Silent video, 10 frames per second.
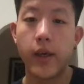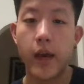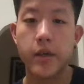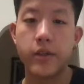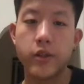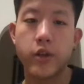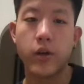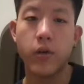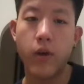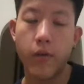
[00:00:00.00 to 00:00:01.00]
Guys,
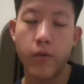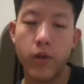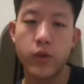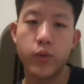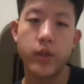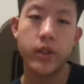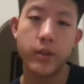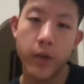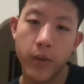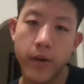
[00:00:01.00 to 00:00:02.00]
so uh, for this week's
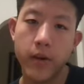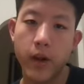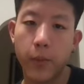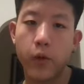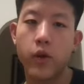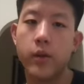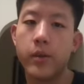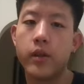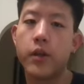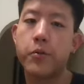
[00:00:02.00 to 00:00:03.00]
experiment, I'm going to
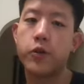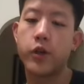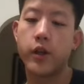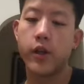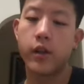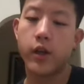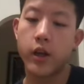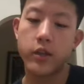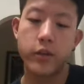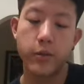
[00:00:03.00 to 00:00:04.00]
be demonstrating the
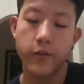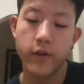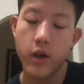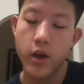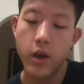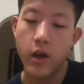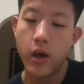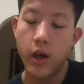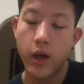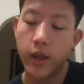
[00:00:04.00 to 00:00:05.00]
concept of
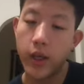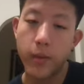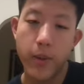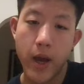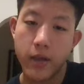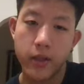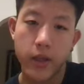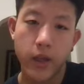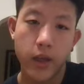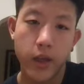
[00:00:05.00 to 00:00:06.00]
uh, heat
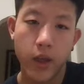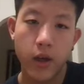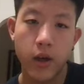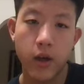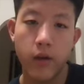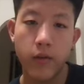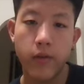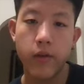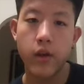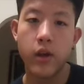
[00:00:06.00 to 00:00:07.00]
capacity
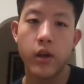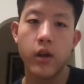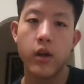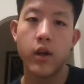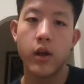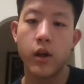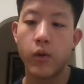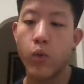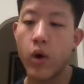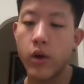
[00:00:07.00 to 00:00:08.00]
of uh,
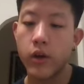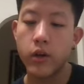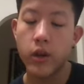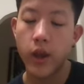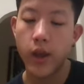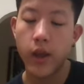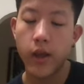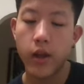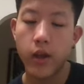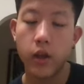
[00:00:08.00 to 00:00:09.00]
water and
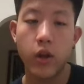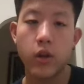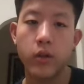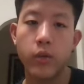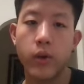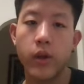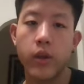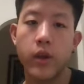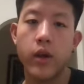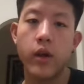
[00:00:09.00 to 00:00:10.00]
uh, along with
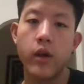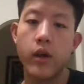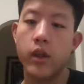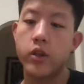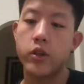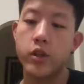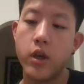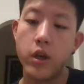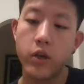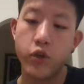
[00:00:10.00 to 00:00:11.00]
just
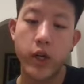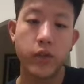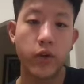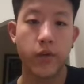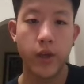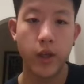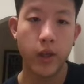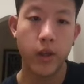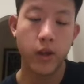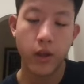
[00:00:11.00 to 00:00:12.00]
a transfer of
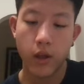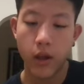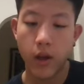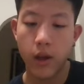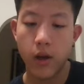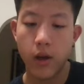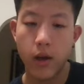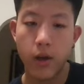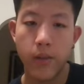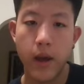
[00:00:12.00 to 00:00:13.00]
heat
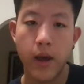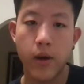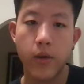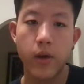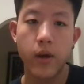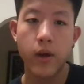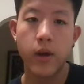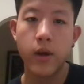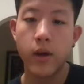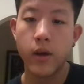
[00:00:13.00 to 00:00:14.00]
and
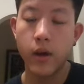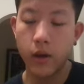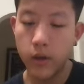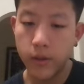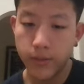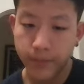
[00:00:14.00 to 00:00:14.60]
um, how